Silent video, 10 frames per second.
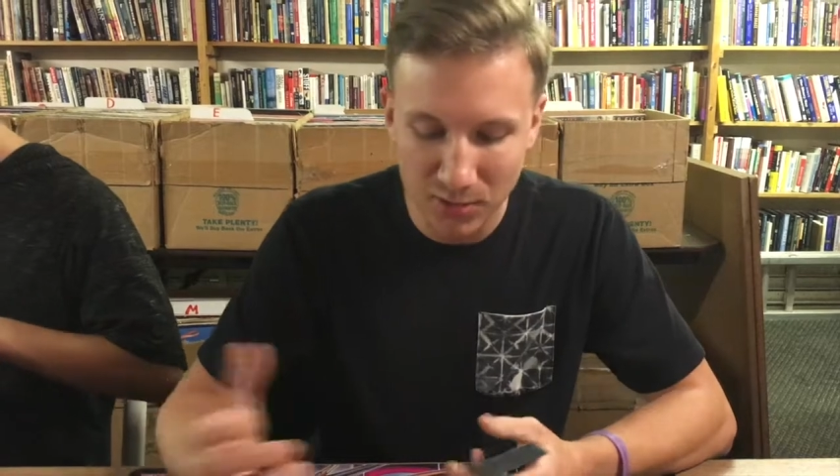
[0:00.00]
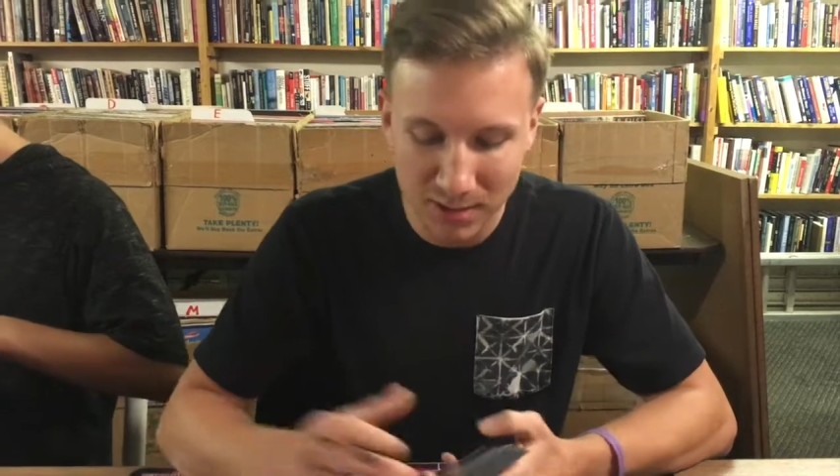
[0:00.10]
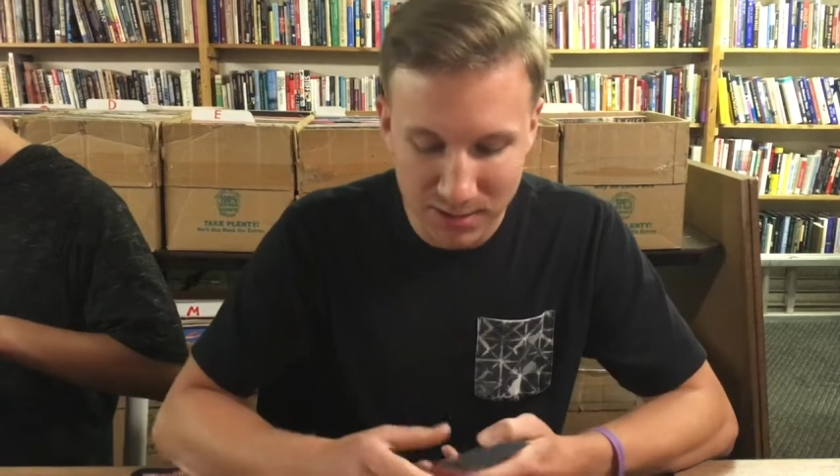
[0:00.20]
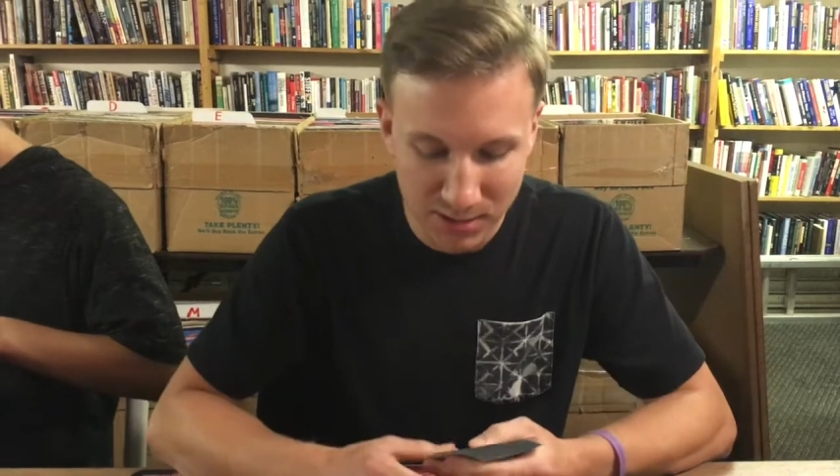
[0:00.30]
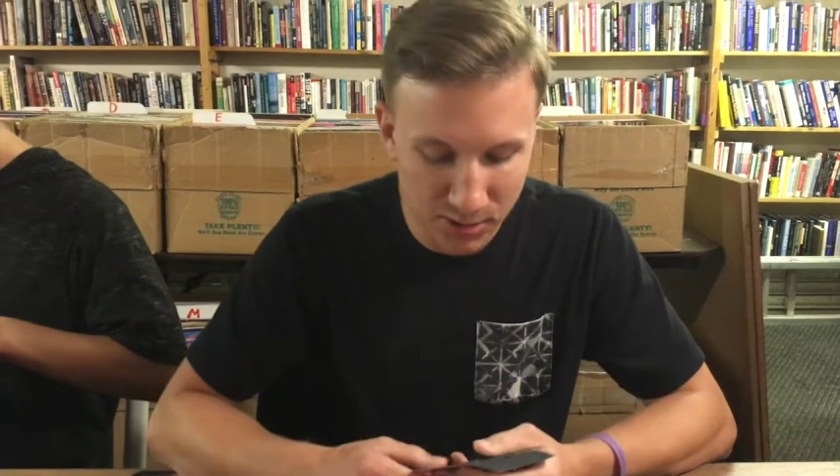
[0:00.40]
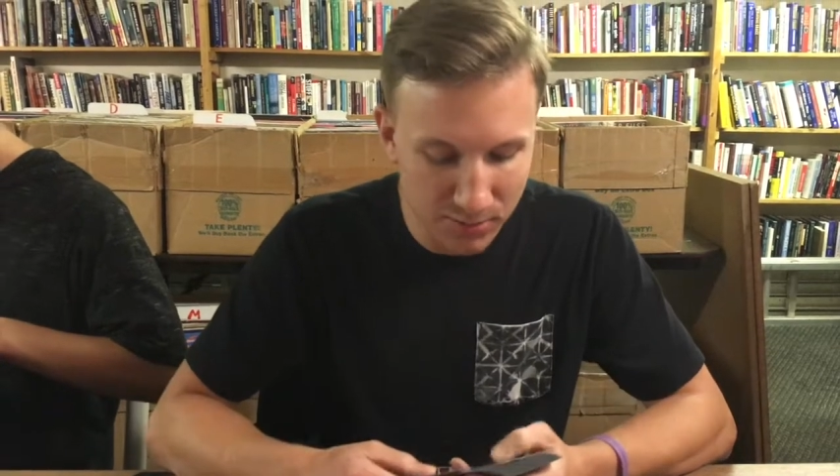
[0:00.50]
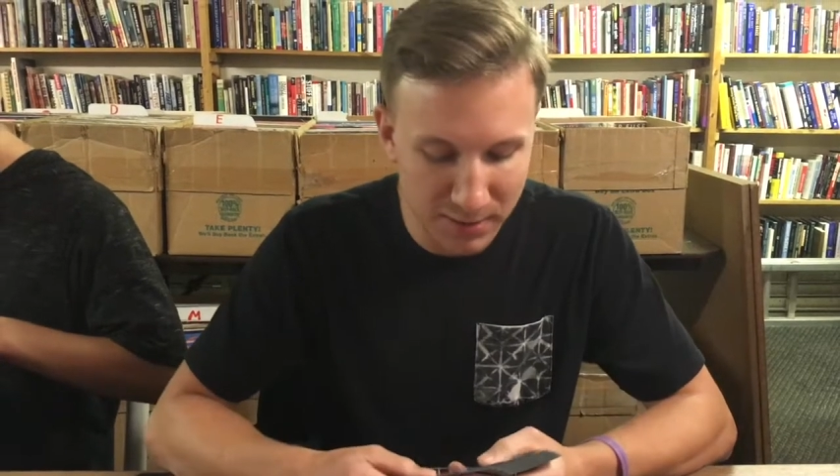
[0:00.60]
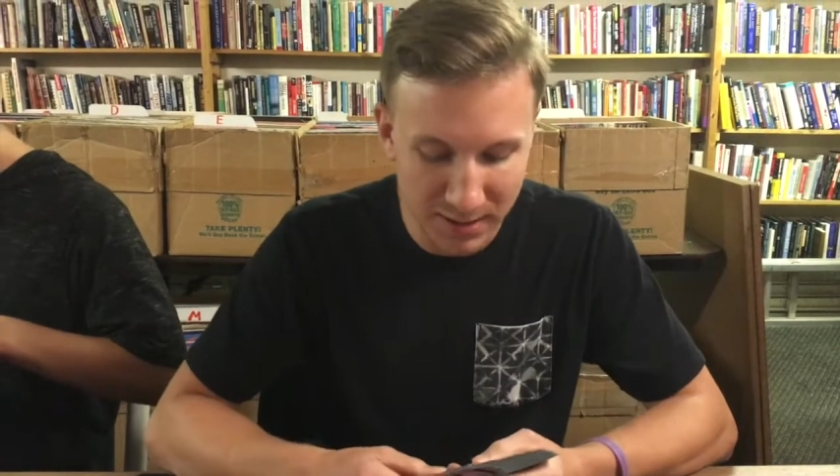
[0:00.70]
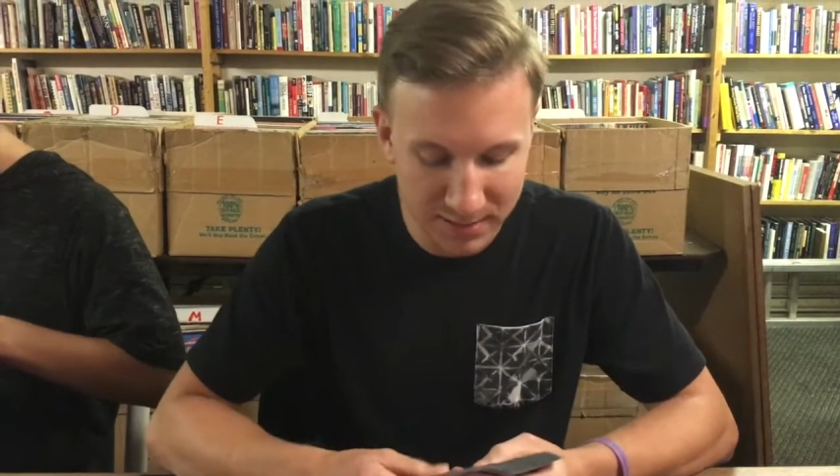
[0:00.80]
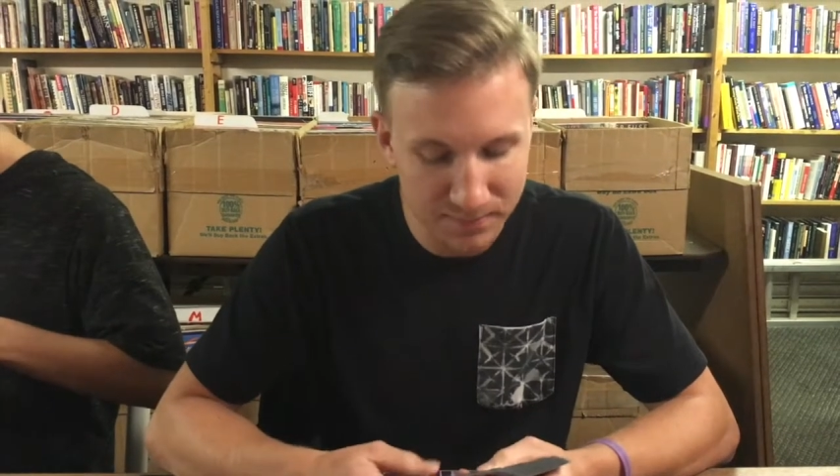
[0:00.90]
to run 2,
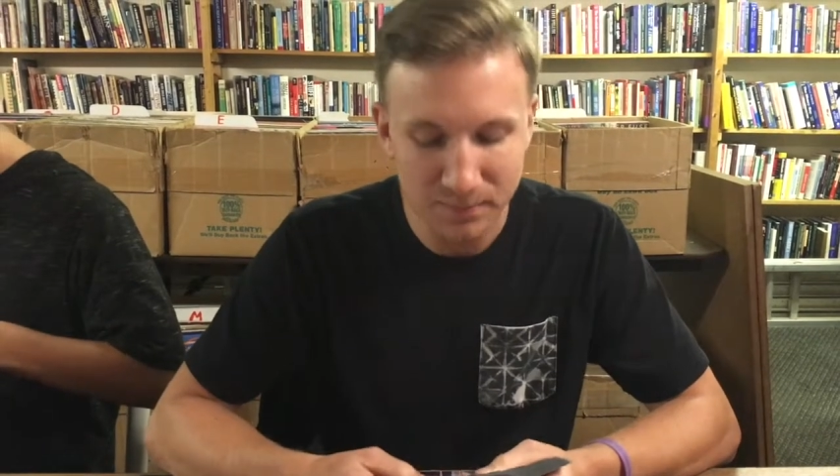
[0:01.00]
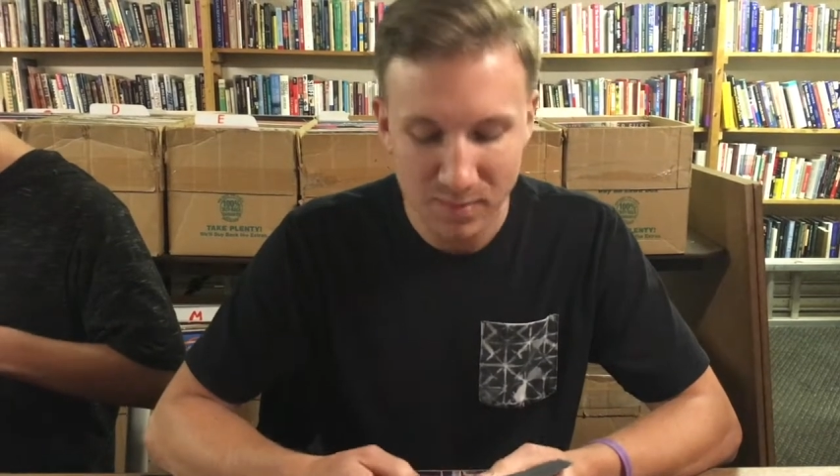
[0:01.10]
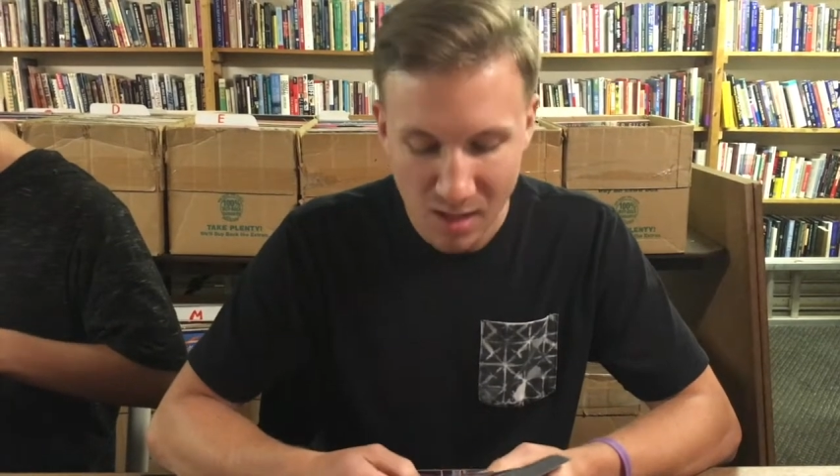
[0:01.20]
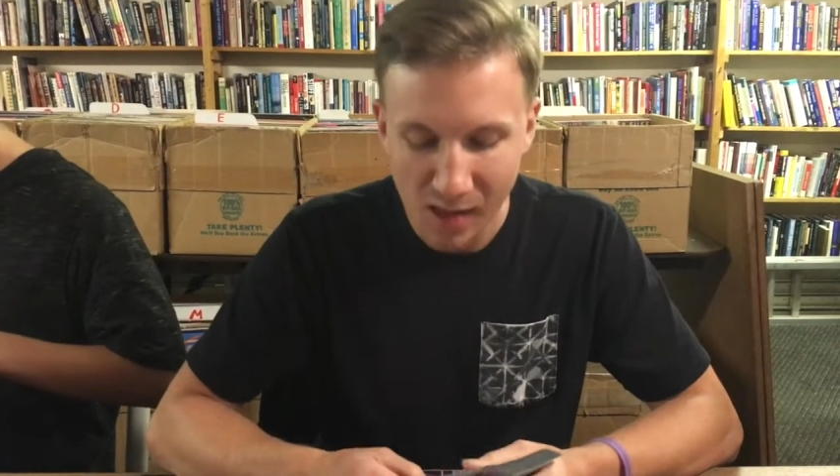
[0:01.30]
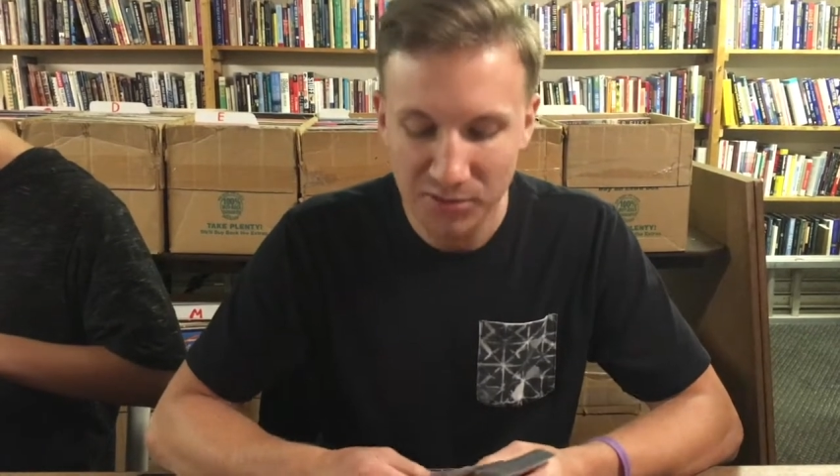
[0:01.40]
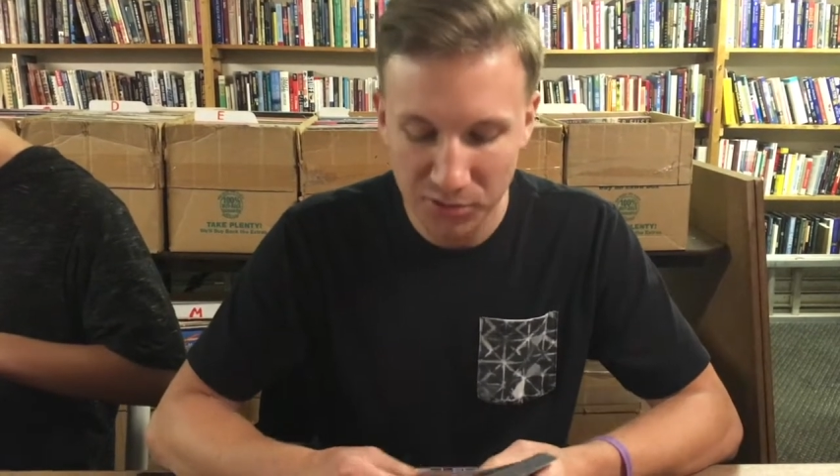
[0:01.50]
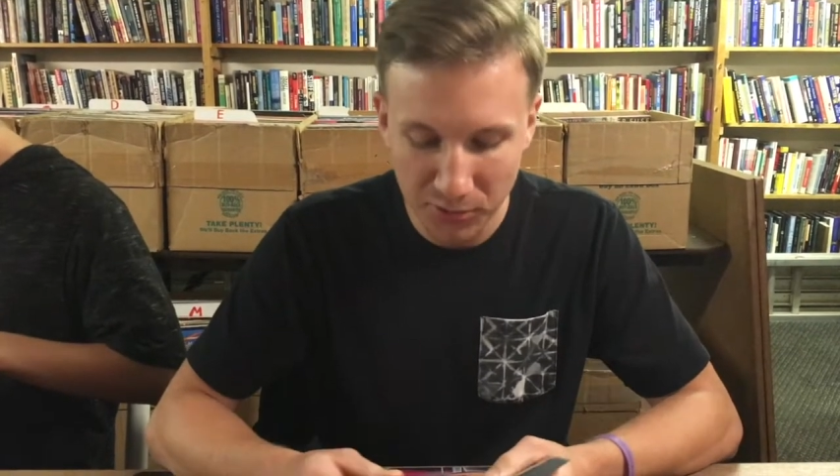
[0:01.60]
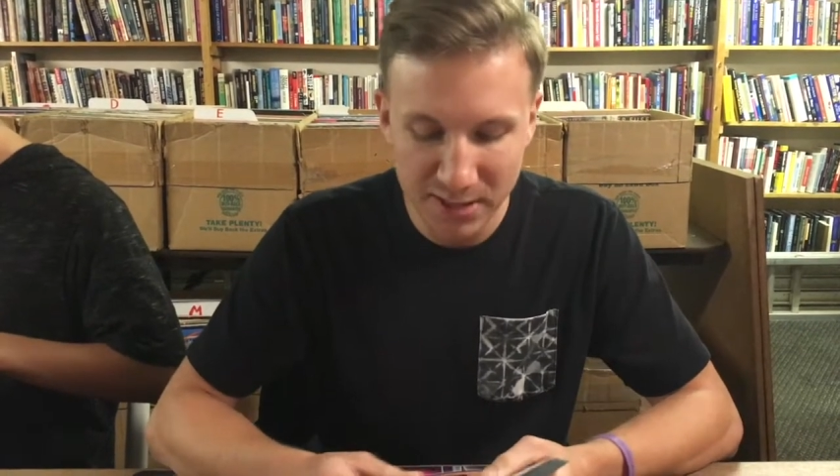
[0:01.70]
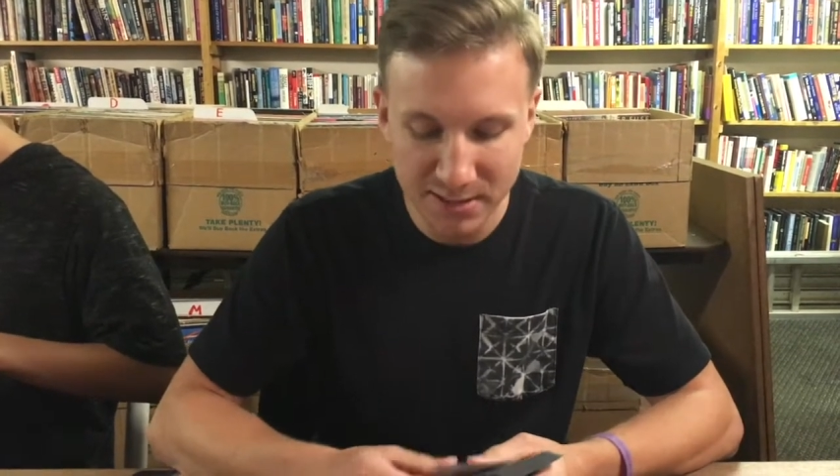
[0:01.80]
but 3